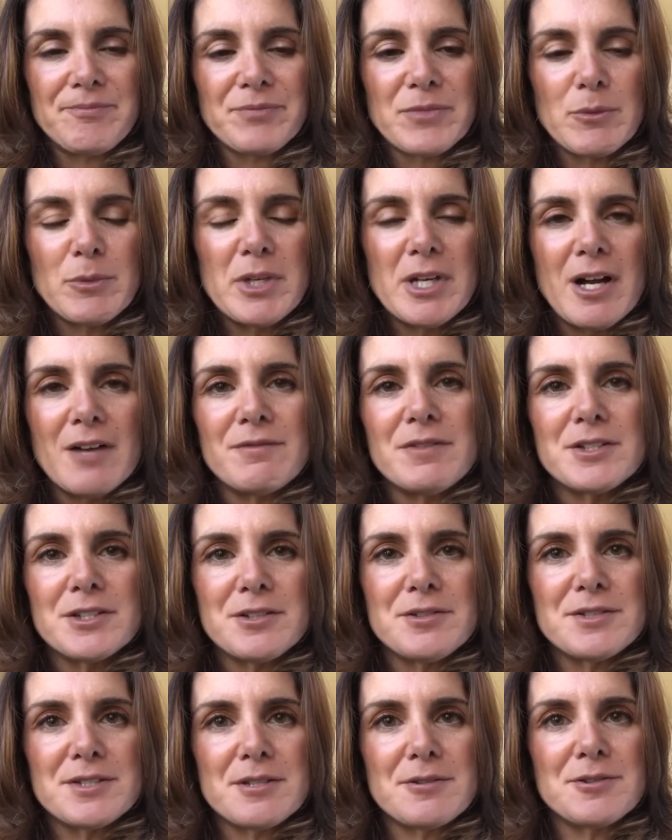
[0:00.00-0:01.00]
We often
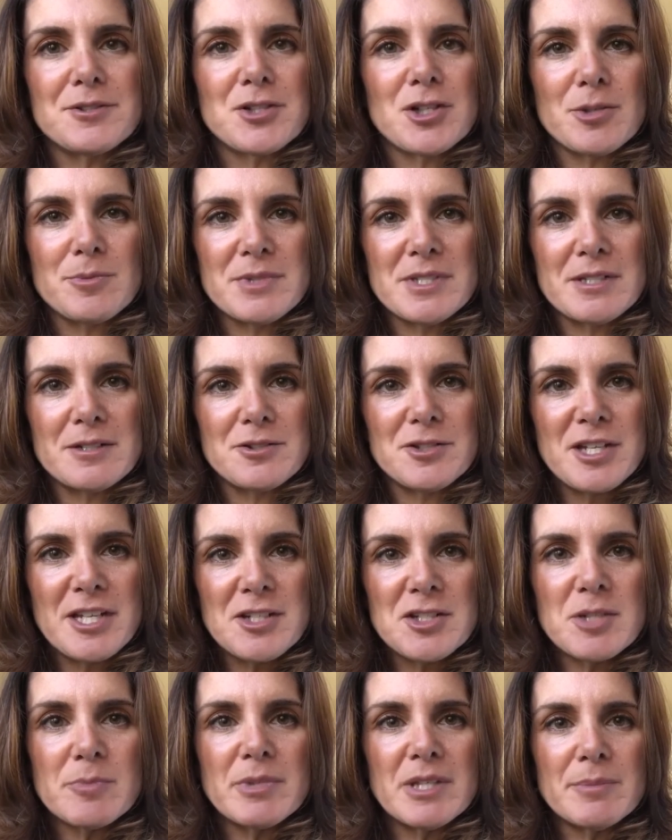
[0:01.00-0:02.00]
use those terms
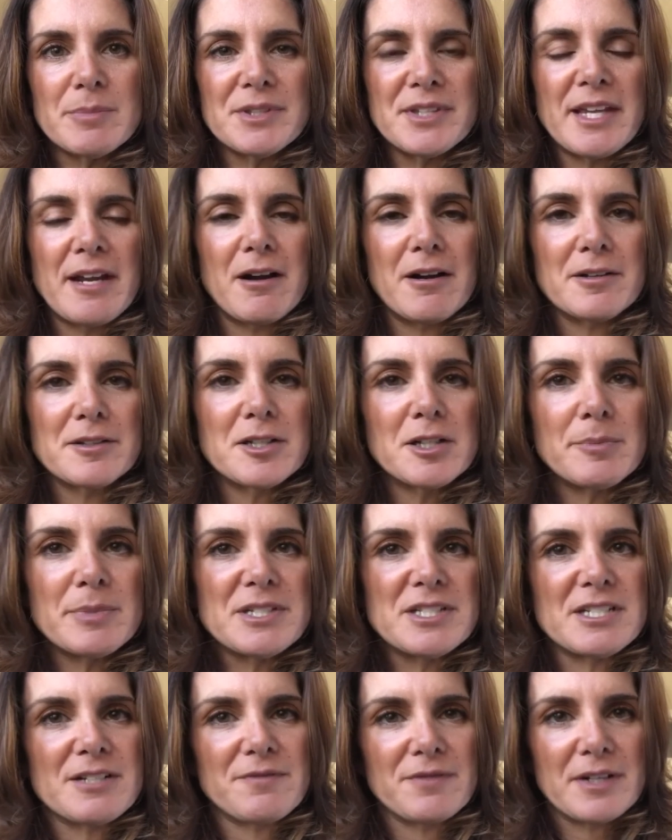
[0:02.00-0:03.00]
interchangeably, but they are a little bit
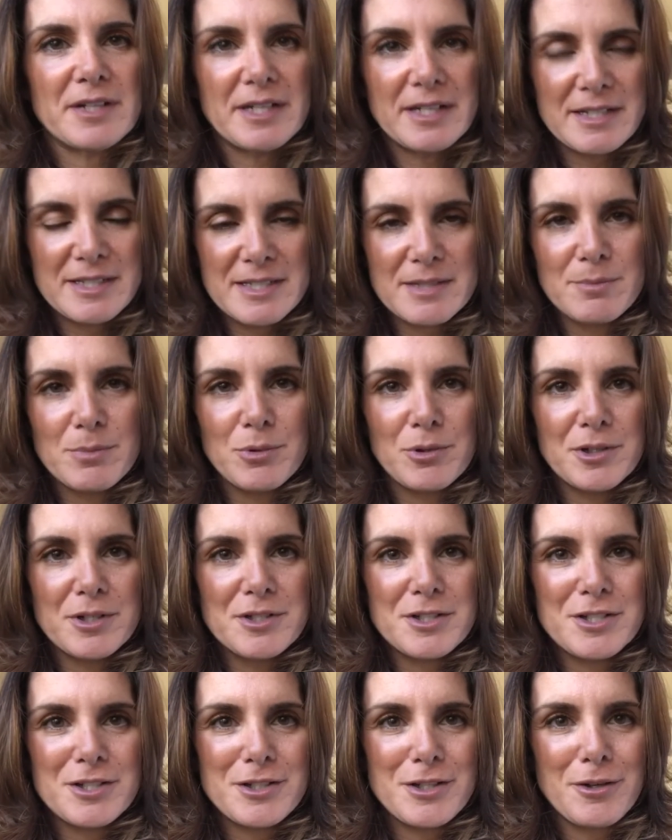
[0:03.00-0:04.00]
different and it's
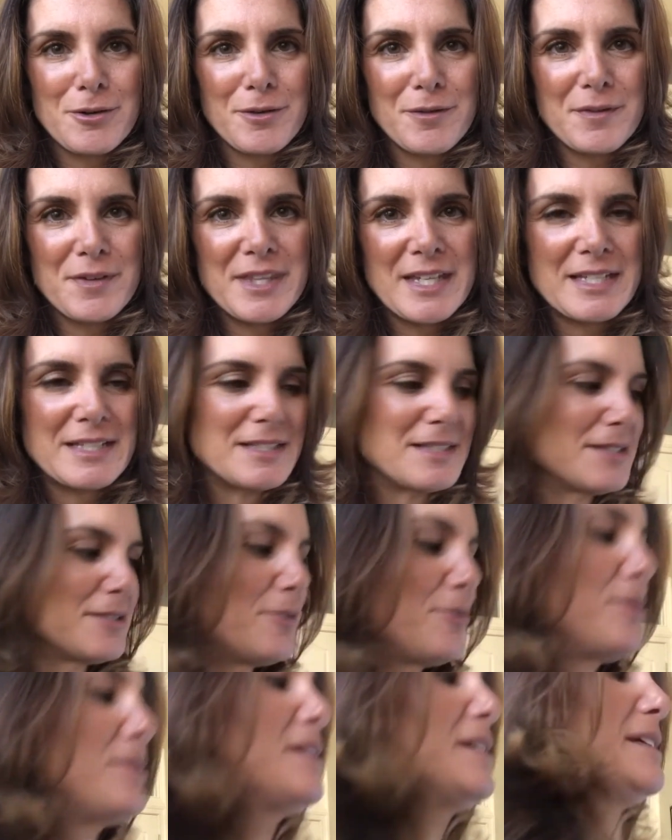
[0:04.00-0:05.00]
important to know for this.
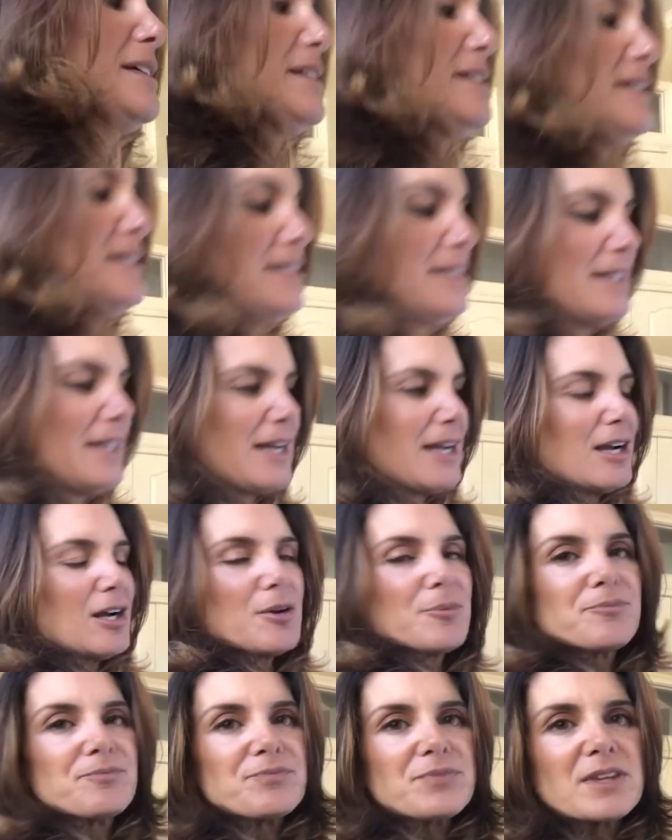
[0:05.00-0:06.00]
So
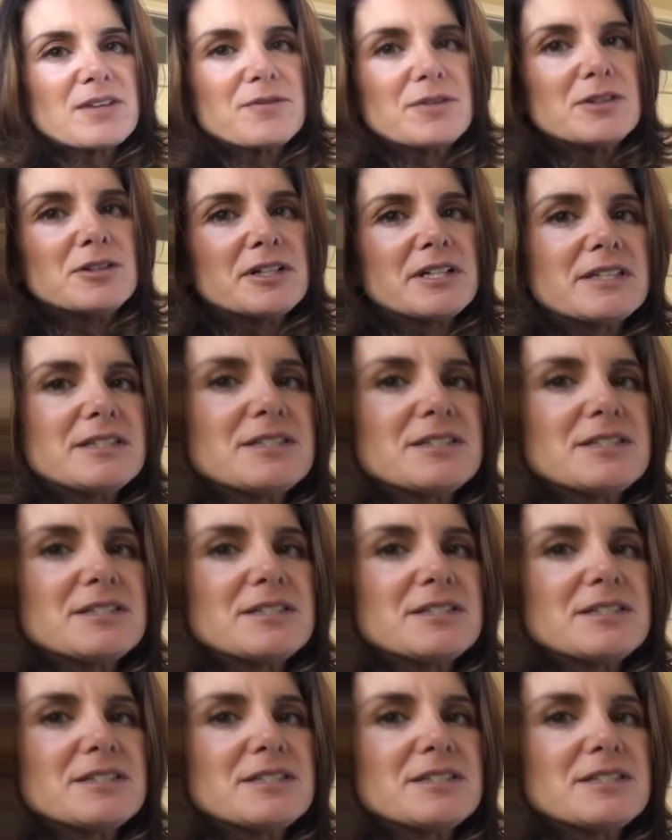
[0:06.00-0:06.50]
um, if we look at the